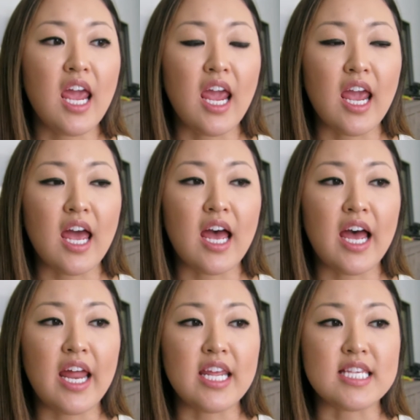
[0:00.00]

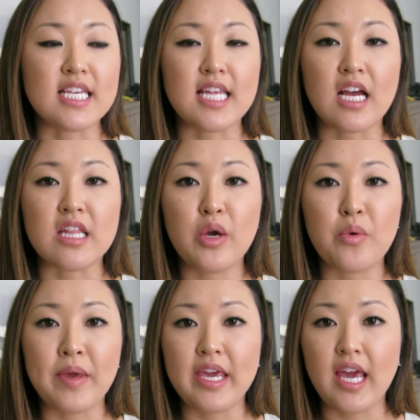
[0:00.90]
and it's exactly a
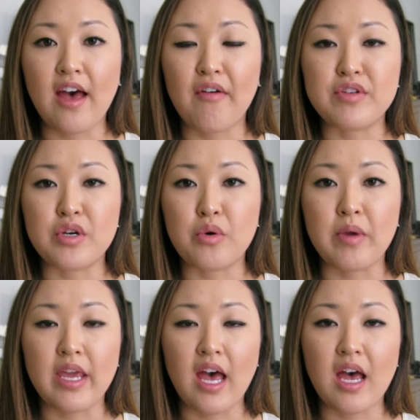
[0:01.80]
week after
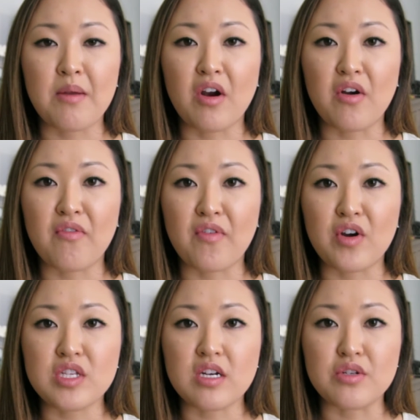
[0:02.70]
we had our
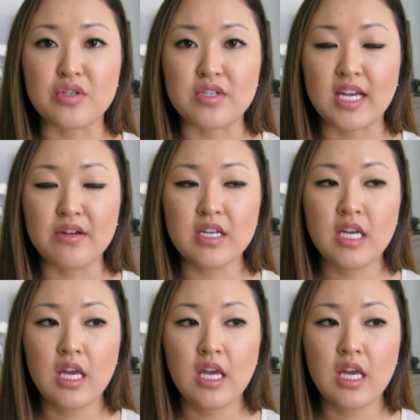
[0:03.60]
first ultrasound.